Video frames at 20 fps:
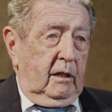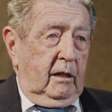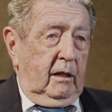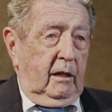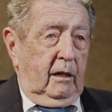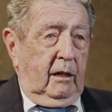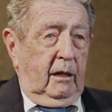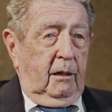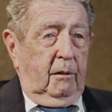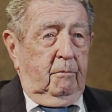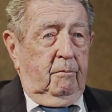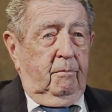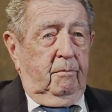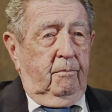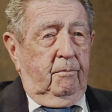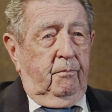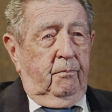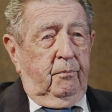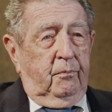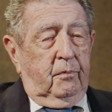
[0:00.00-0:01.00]
Um,
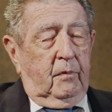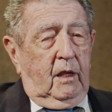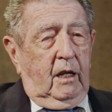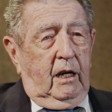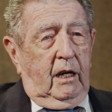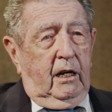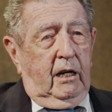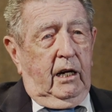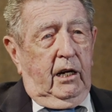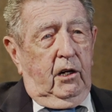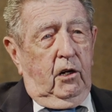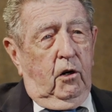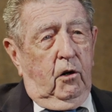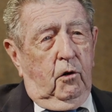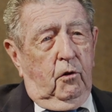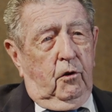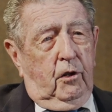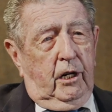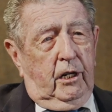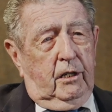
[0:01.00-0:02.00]
and I
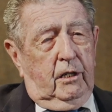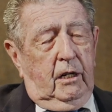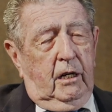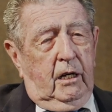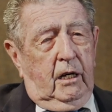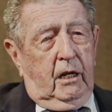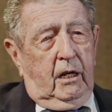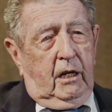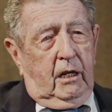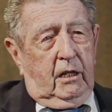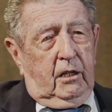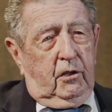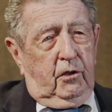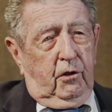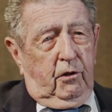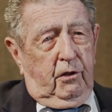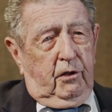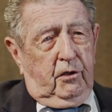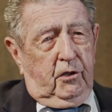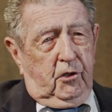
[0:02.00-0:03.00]
know that
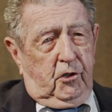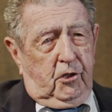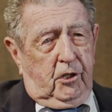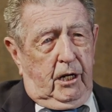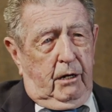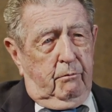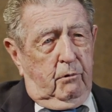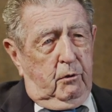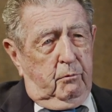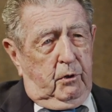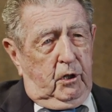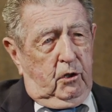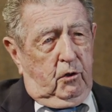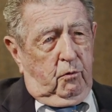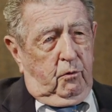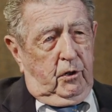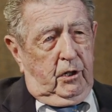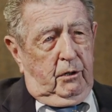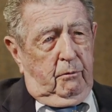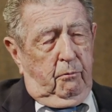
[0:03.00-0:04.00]
during the summer
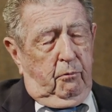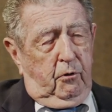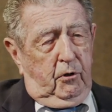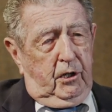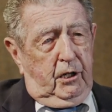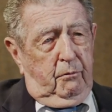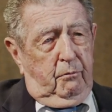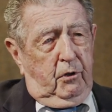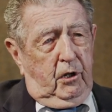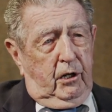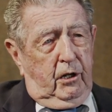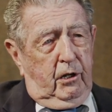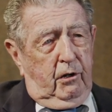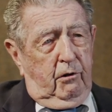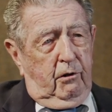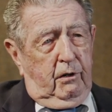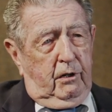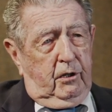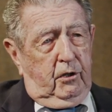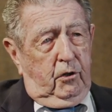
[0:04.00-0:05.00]
between plebe
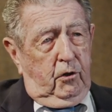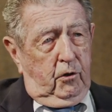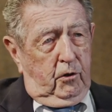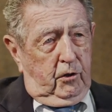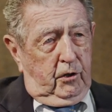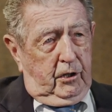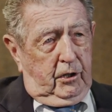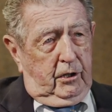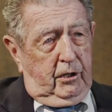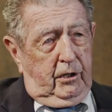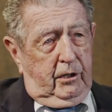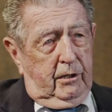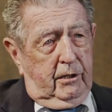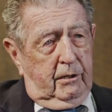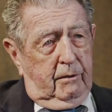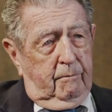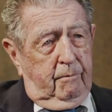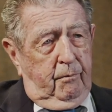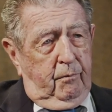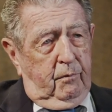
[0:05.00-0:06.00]
year and yearling
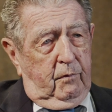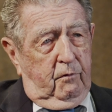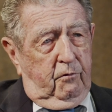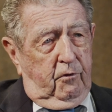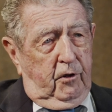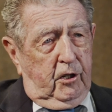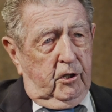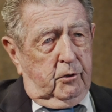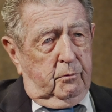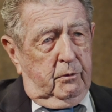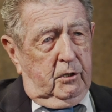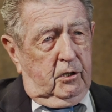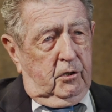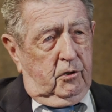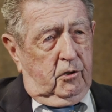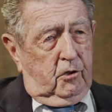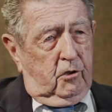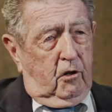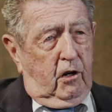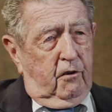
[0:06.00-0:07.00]
year, freshman
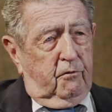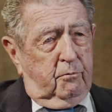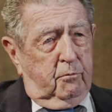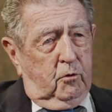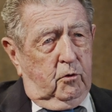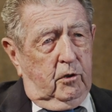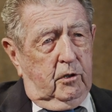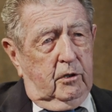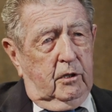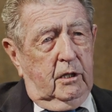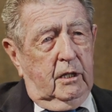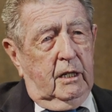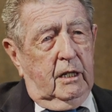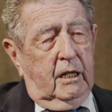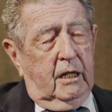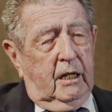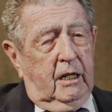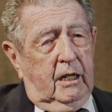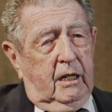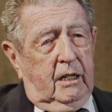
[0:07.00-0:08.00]
and sophomore,
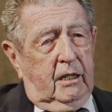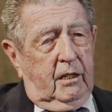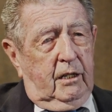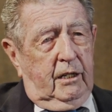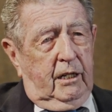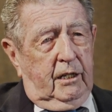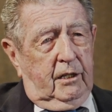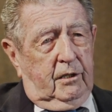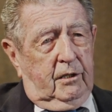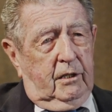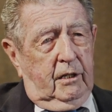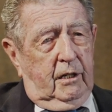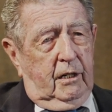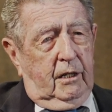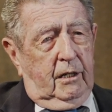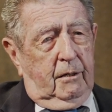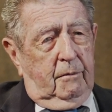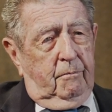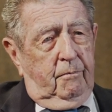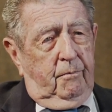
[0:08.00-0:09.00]
that
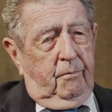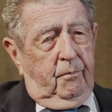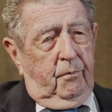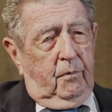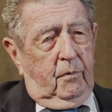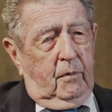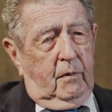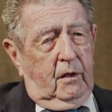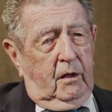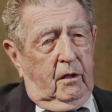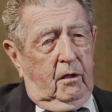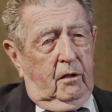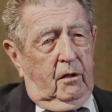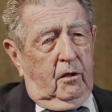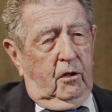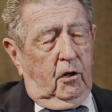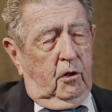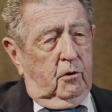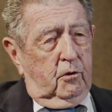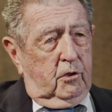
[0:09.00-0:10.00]
uh,
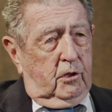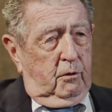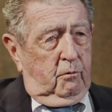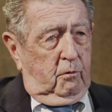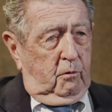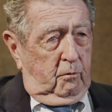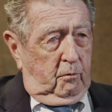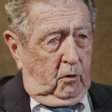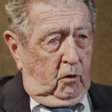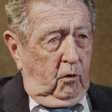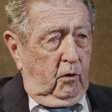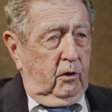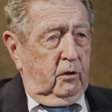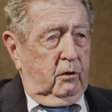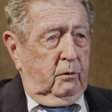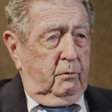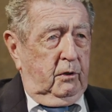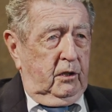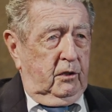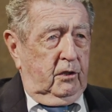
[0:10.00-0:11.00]
those that were going
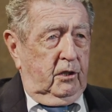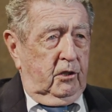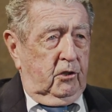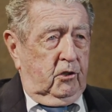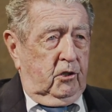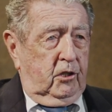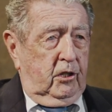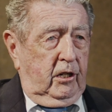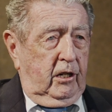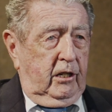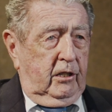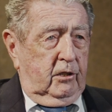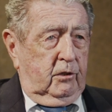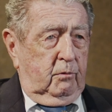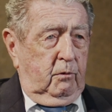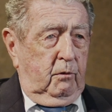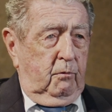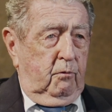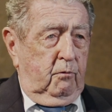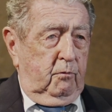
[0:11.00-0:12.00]
to be discharged
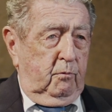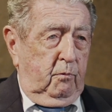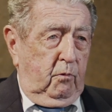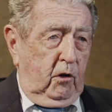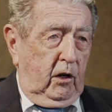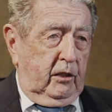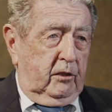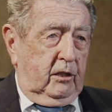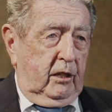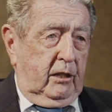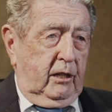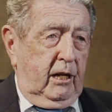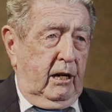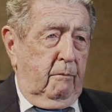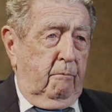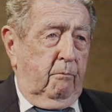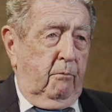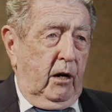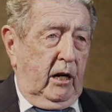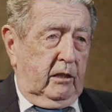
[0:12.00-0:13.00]
were brought to
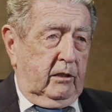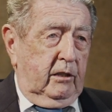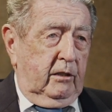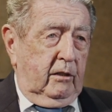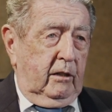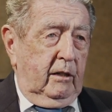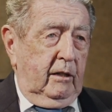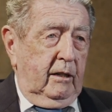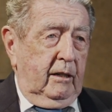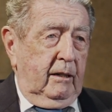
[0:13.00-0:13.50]
Camp Buckner,